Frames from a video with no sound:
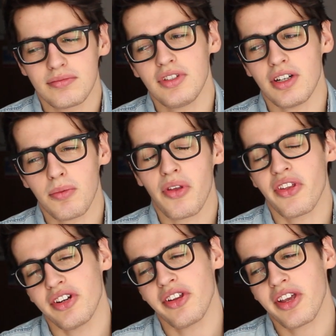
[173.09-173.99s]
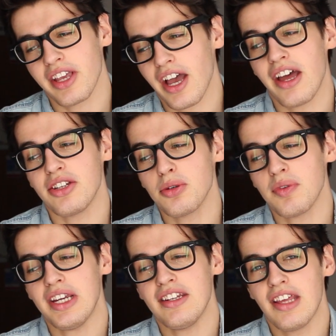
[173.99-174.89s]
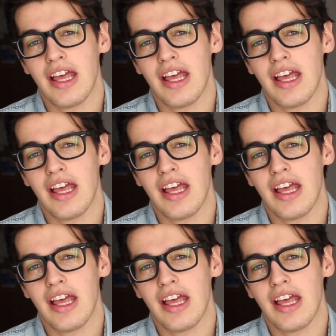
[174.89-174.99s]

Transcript: you know, what they're looking at and you'll read.